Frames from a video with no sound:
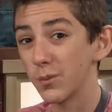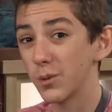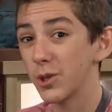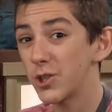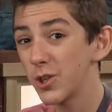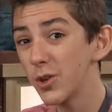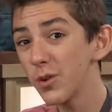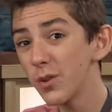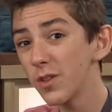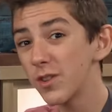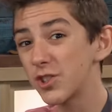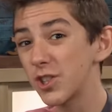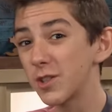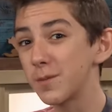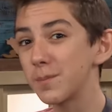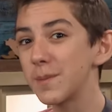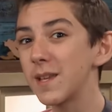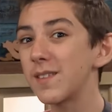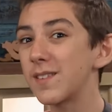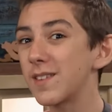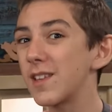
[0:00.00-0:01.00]
Reduce just
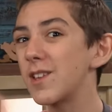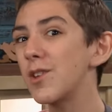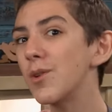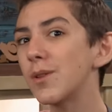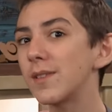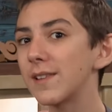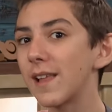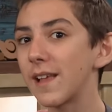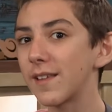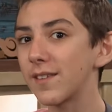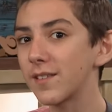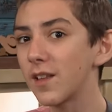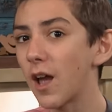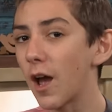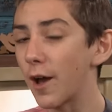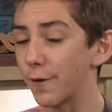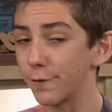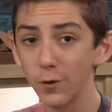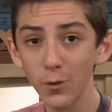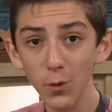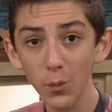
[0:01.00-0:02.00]
means to use less
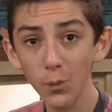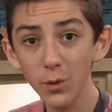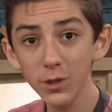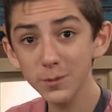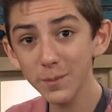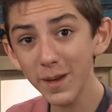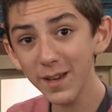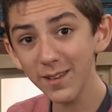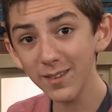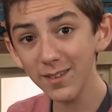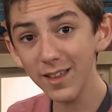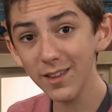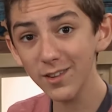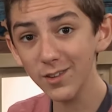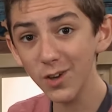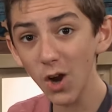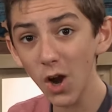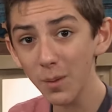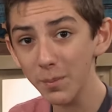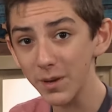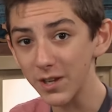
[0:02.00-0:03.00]
stuff, which makes less
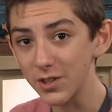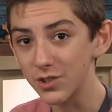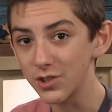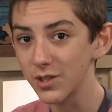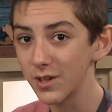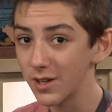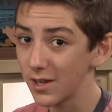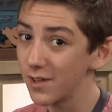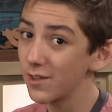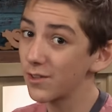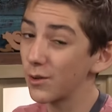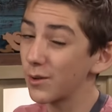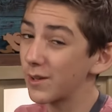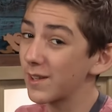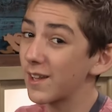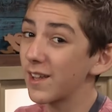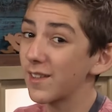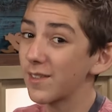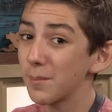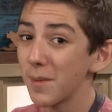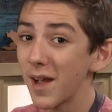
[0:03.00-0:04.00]
garbage. So to
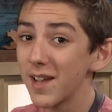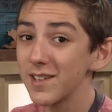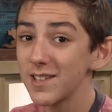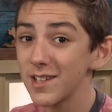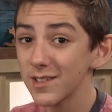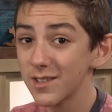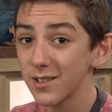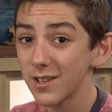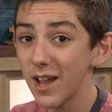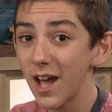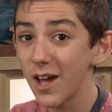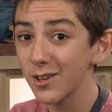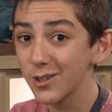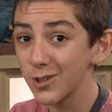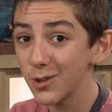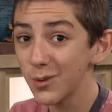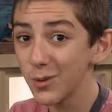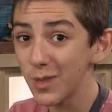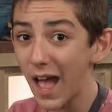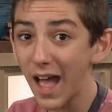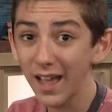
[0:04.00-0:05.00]
get some ideas on how to
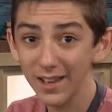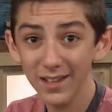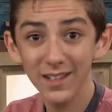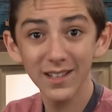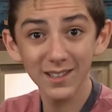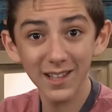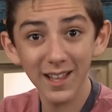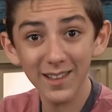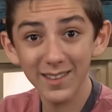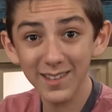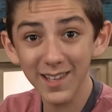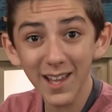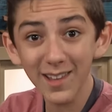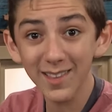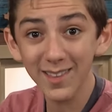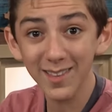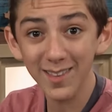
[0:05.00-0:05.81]
do that, let's get